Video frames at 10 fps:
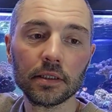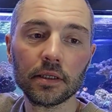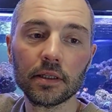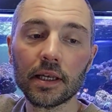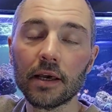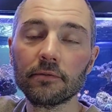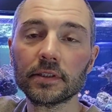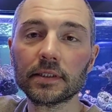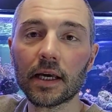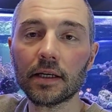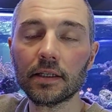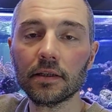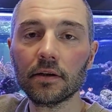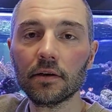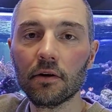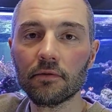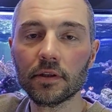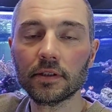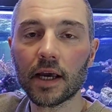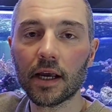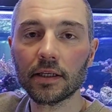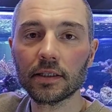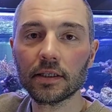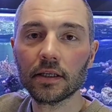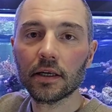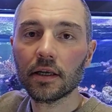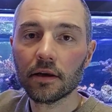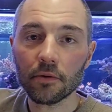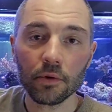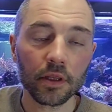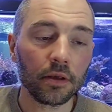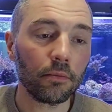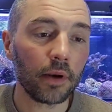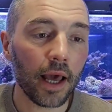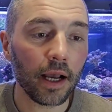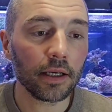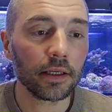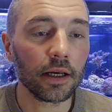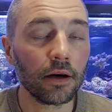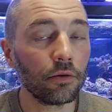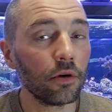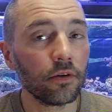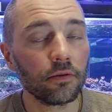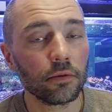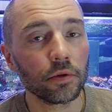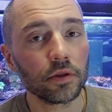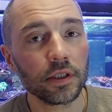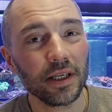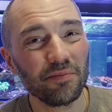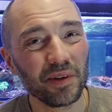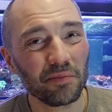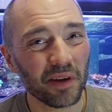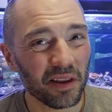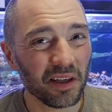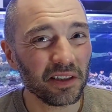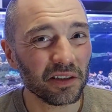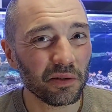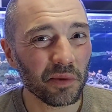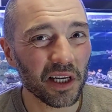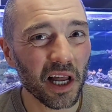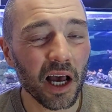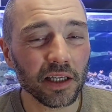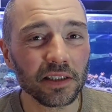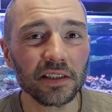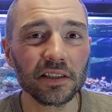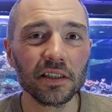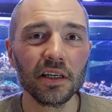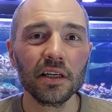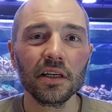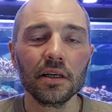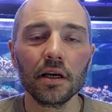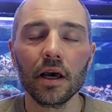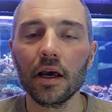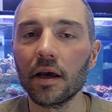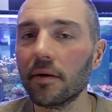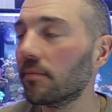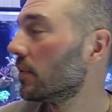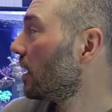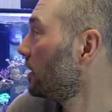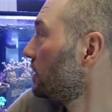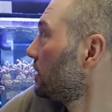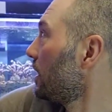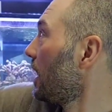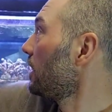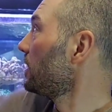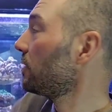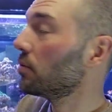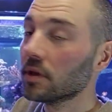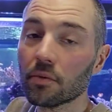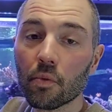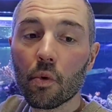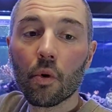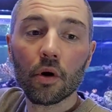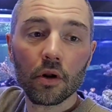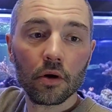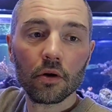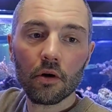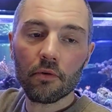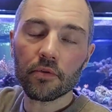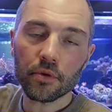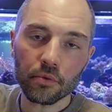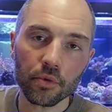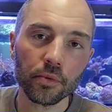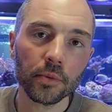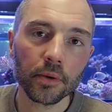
the left side of the tank with black. I don't know if I want to keep it, but I think it's going to be nice. And it's aligning with the wall of the room.